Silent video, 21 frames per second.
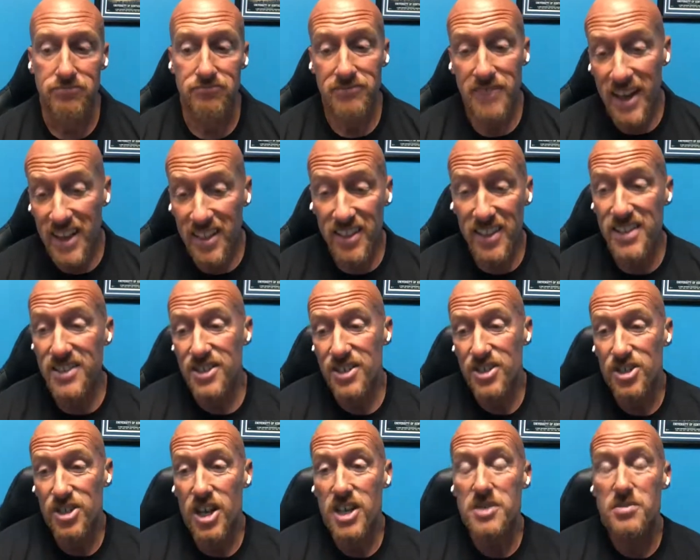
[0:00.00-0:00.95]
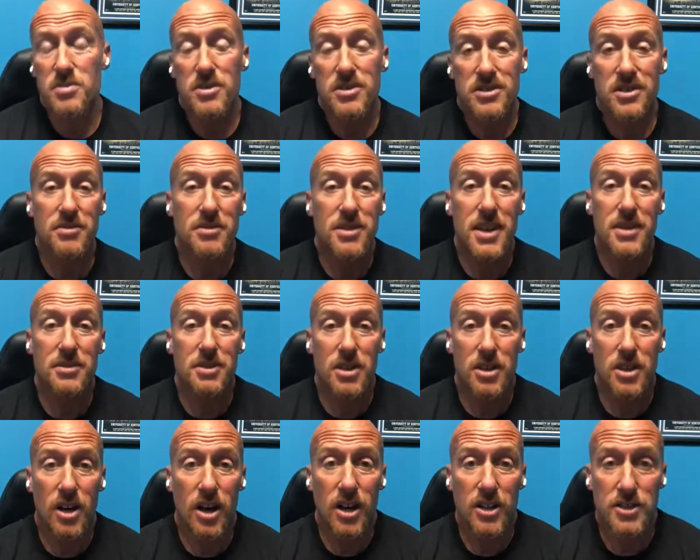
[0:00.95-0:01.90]
That lens of judgment sometimes can
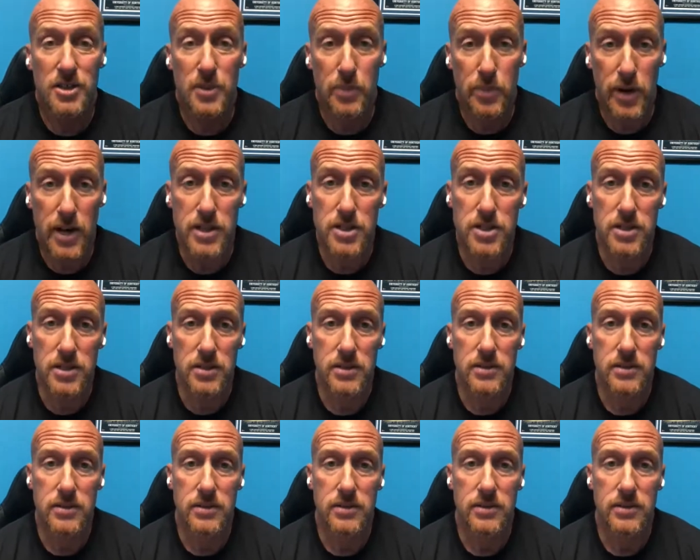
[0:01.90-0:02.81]
cause depression.